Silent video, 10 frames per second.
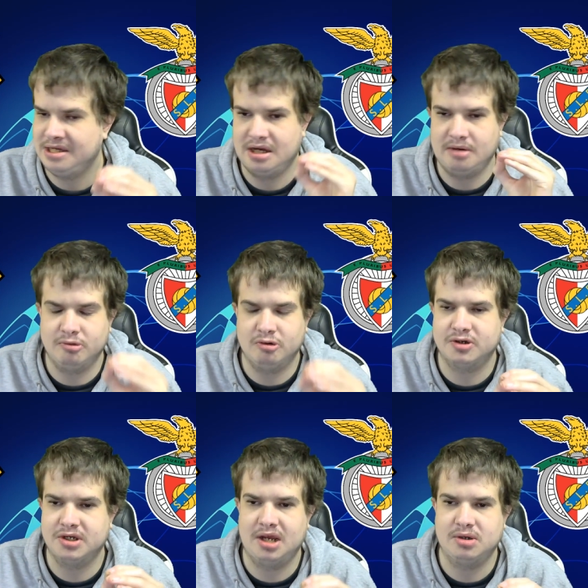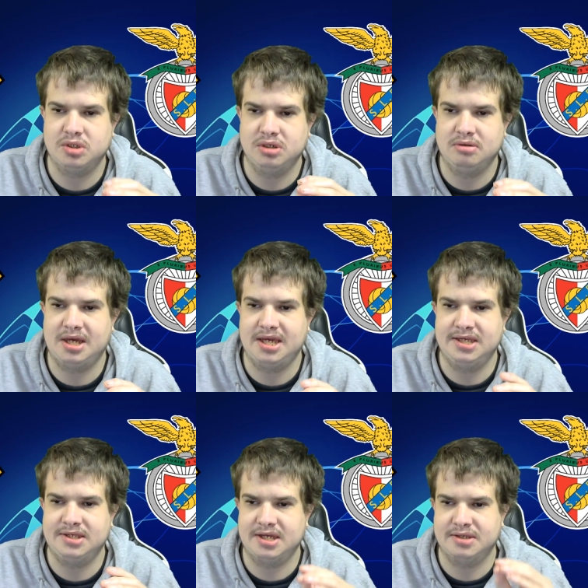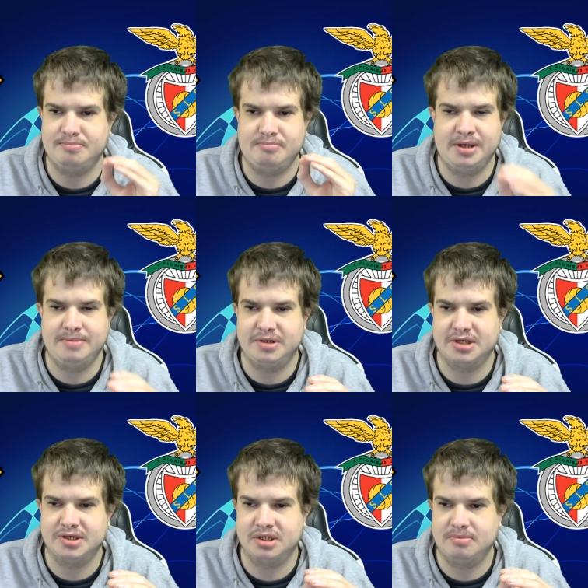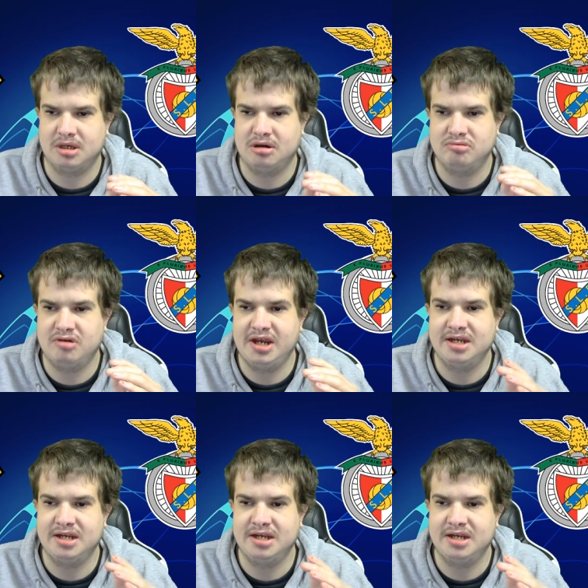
I'm not sure how true that is, that's maybe just something I read.